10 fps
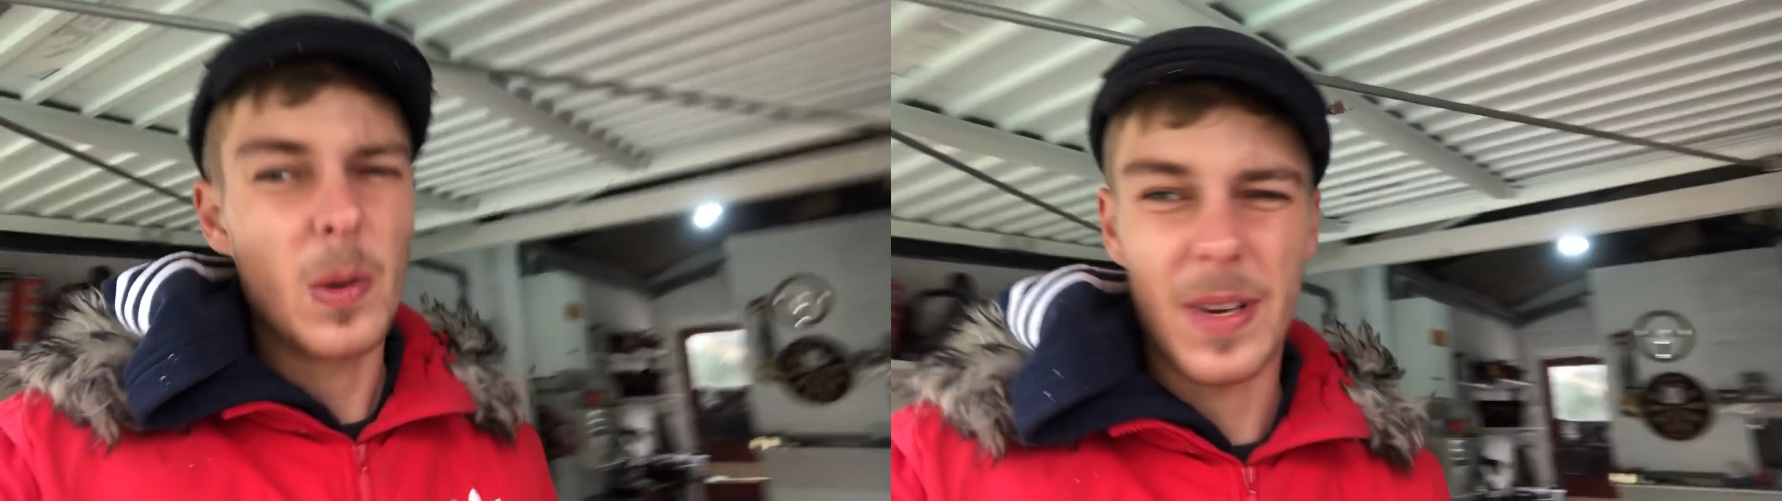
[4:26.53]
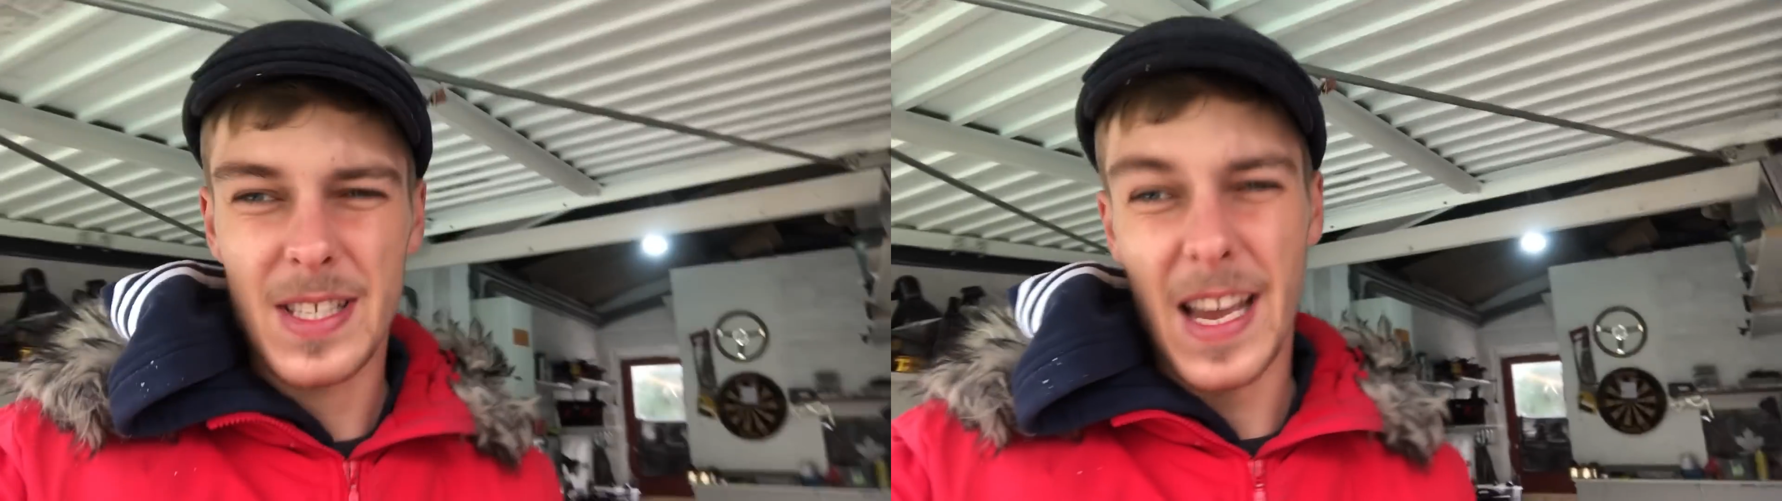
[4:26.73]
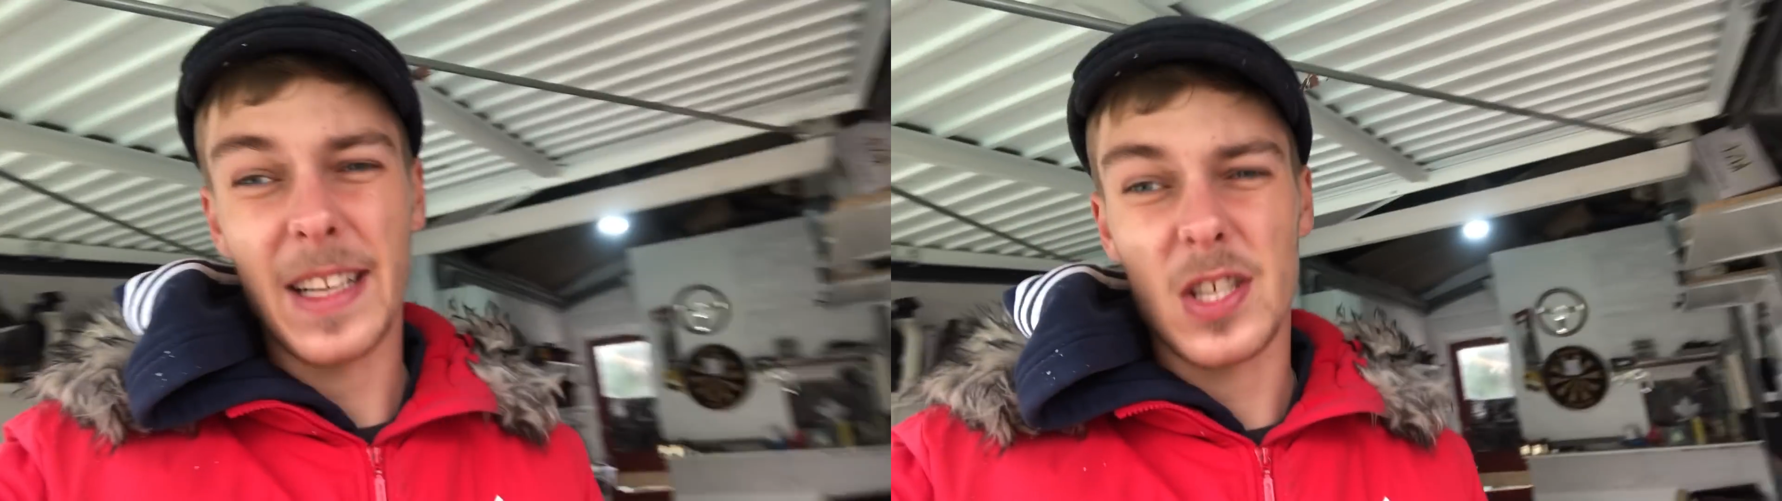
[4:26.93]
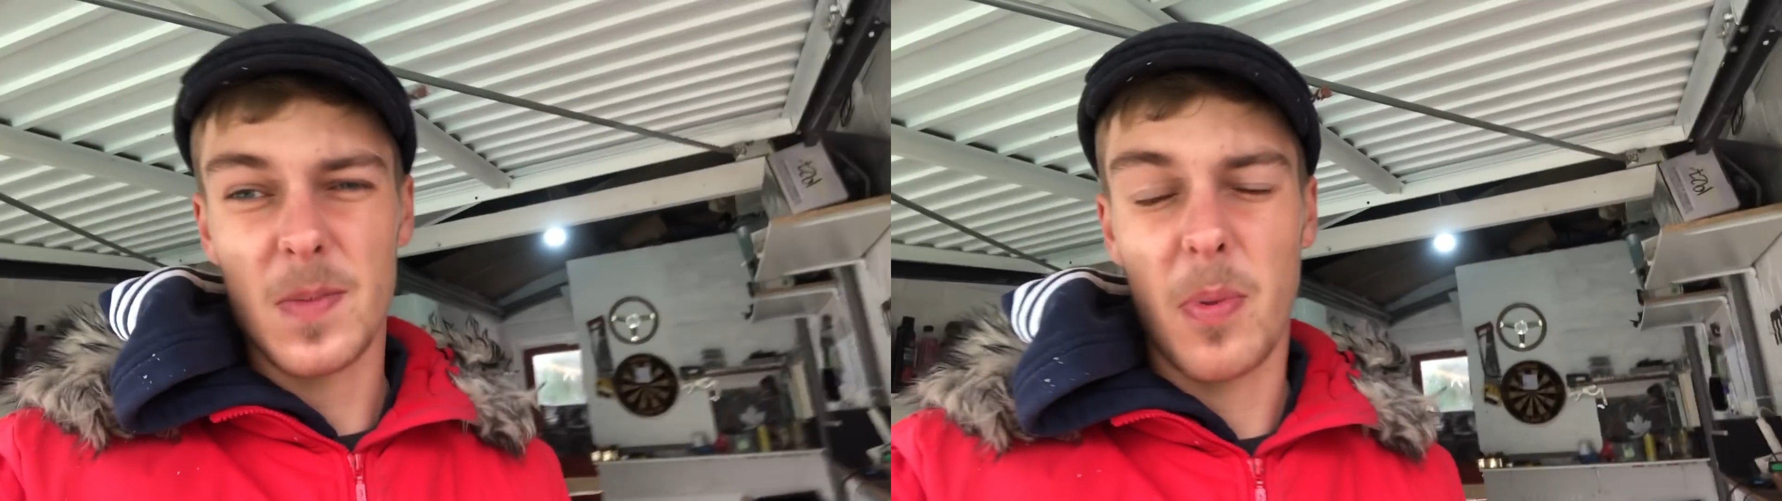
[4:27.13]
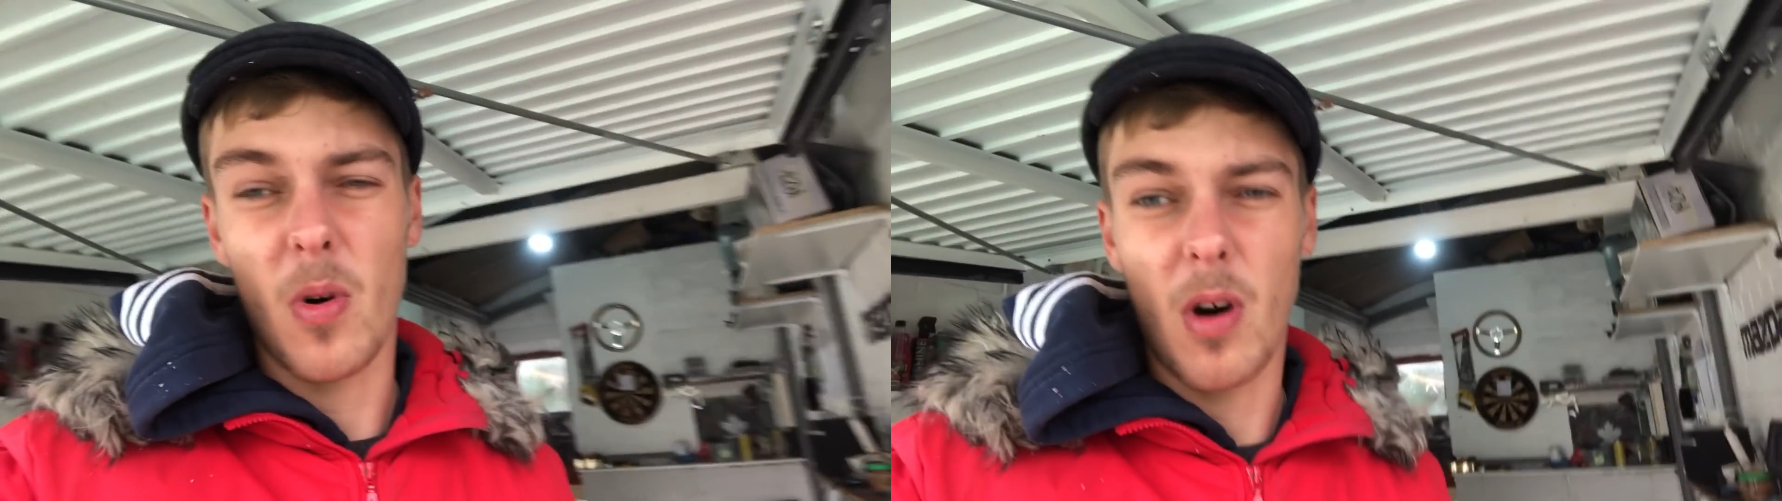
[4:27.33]
then we can take the
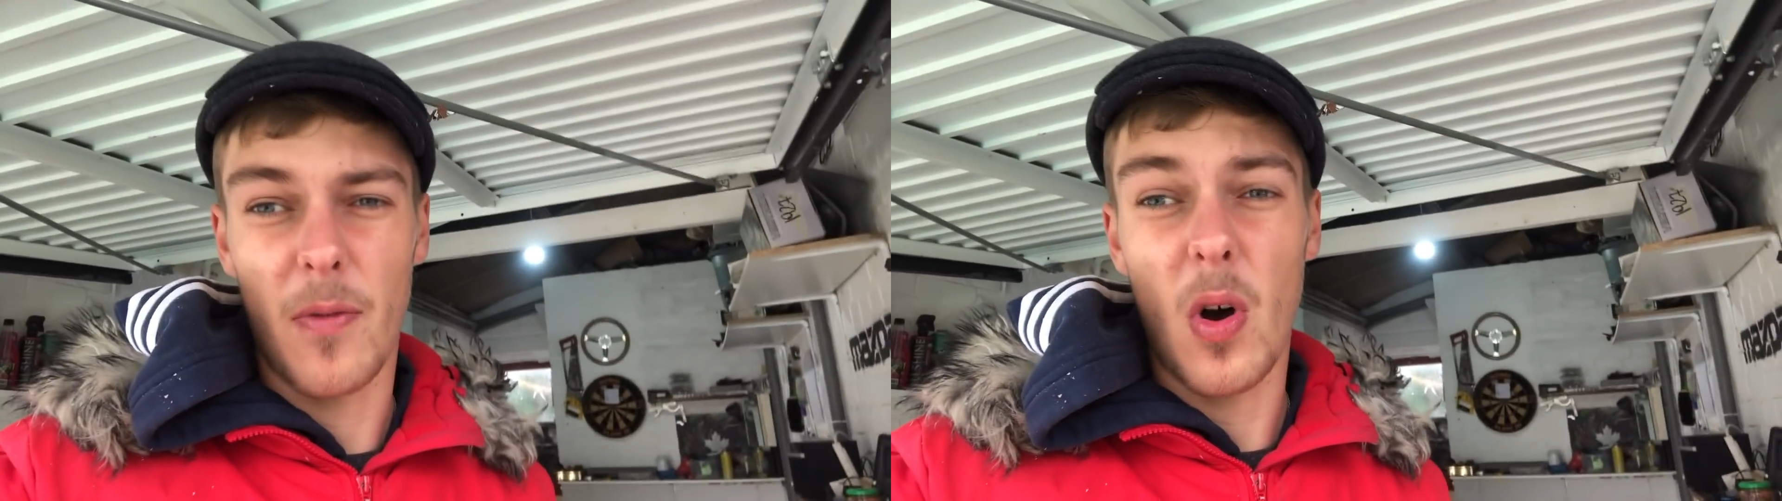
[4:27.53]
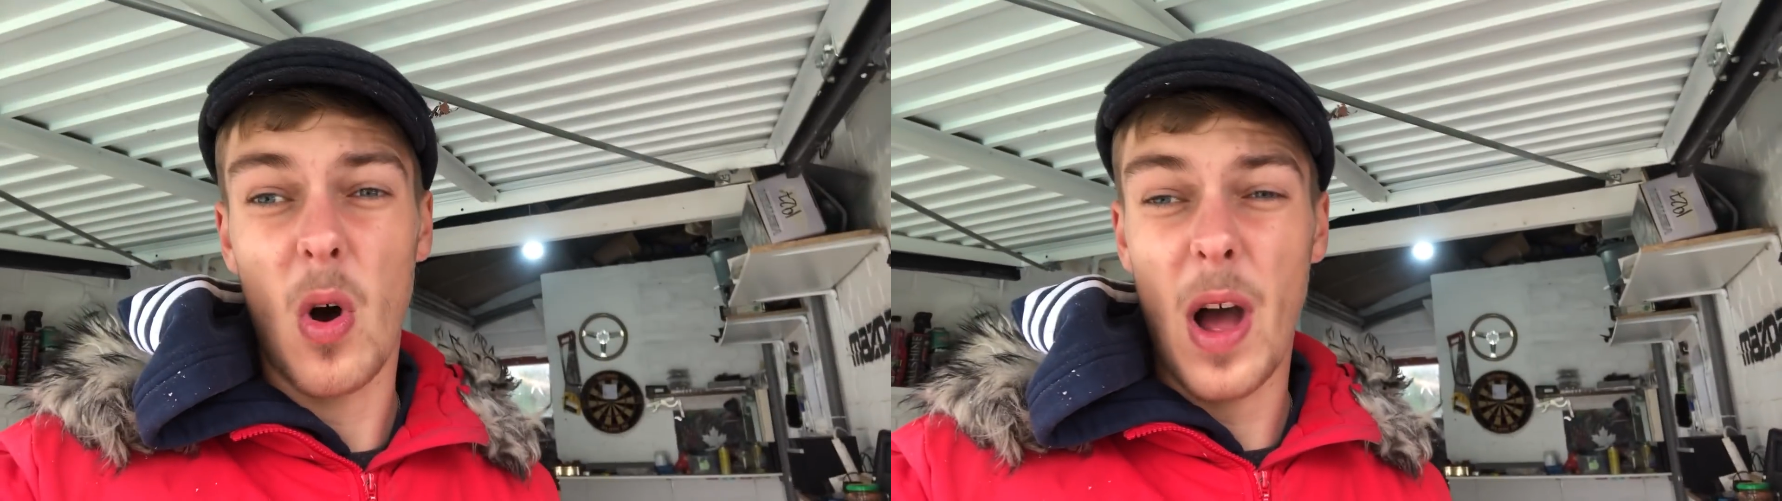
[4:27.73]
support off